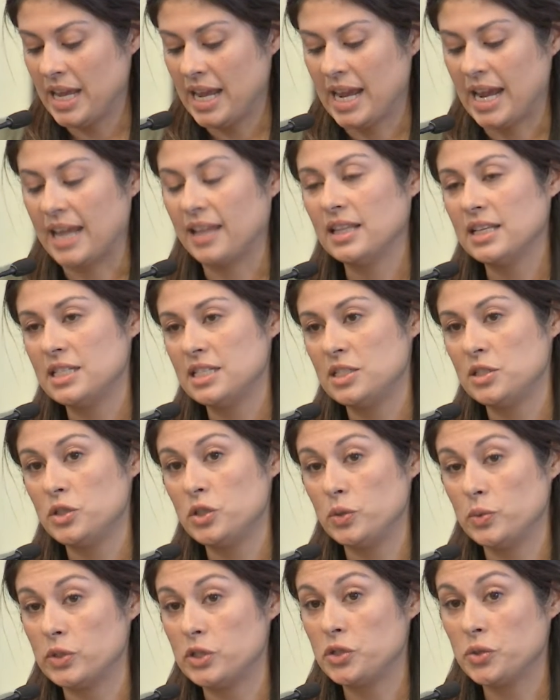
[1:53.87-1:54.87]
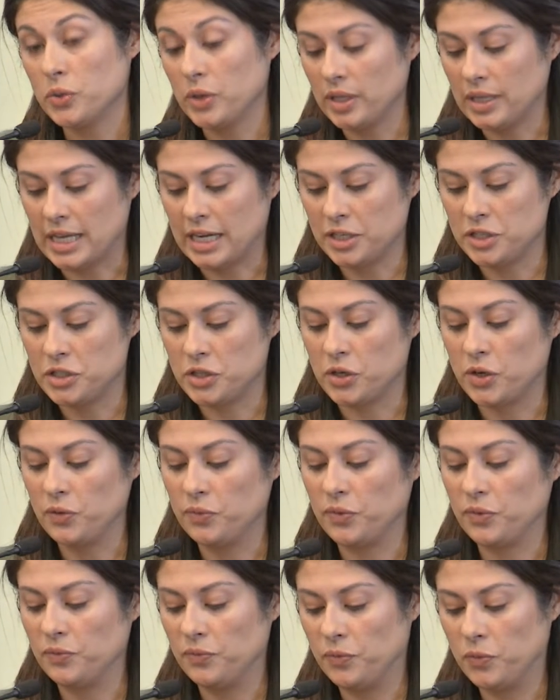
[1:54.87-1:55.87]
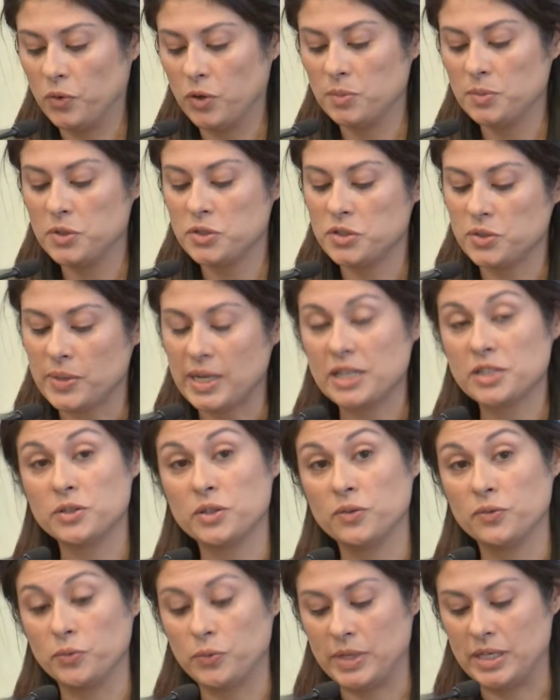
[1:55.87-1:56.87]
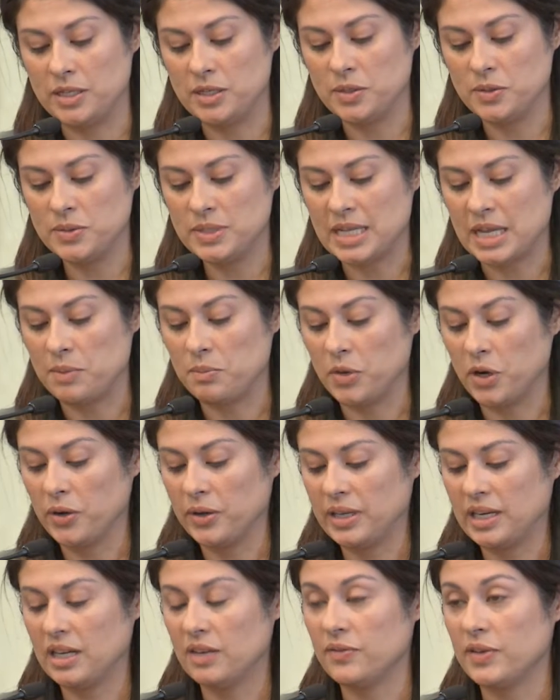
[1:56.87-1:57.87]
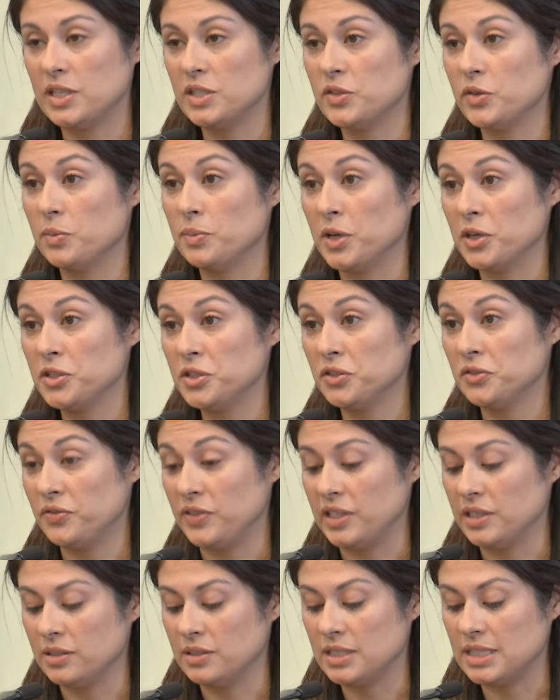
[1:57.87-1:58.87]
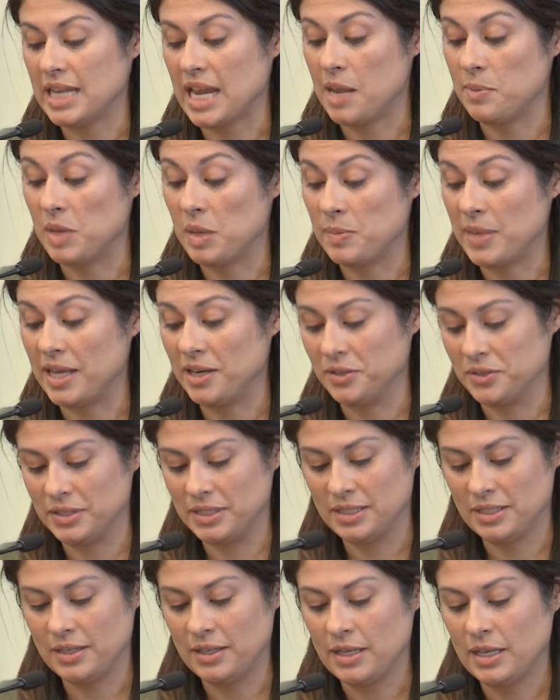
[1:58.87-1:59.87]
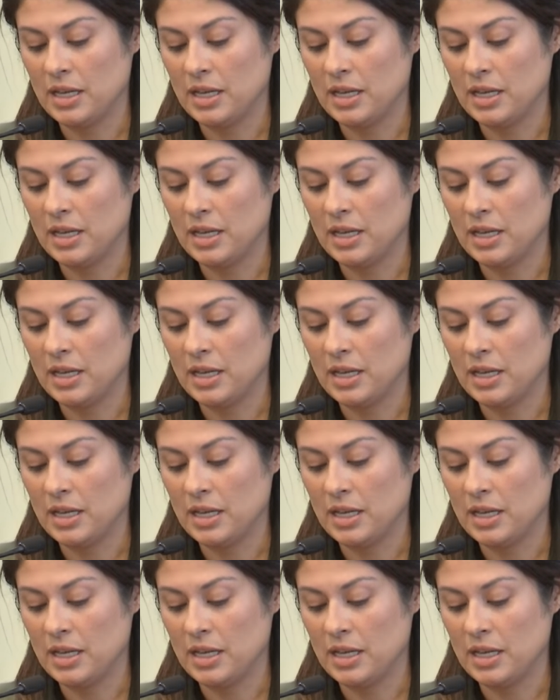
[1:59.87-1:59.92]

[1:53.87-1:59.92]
and listen to a short lecture from former director of Windows and Marketing Events for Marshall Fields, Amy Meadows.